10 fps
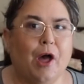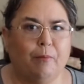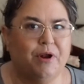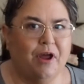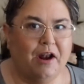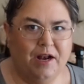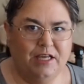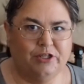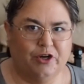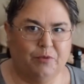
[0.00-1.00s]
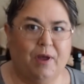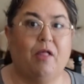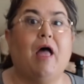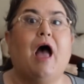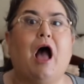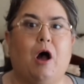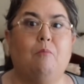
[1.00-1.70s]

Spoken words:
but not any junk mail, a